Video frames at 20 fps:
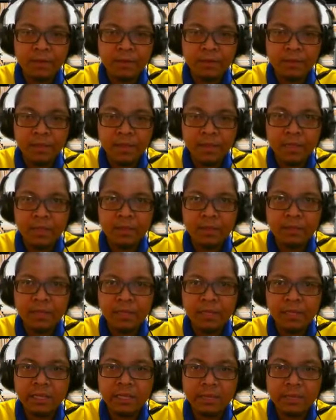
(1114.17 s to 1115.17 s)
Okay,
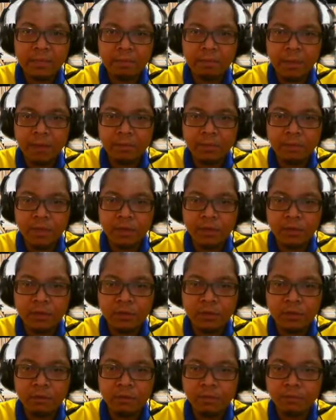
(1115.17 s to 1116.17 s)
this is the
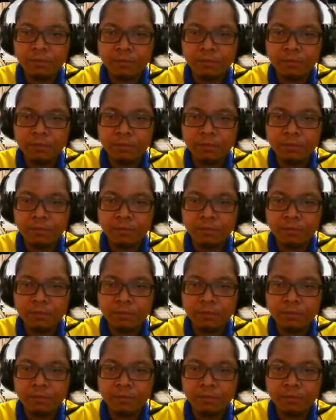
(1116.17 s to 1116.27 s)
periscope.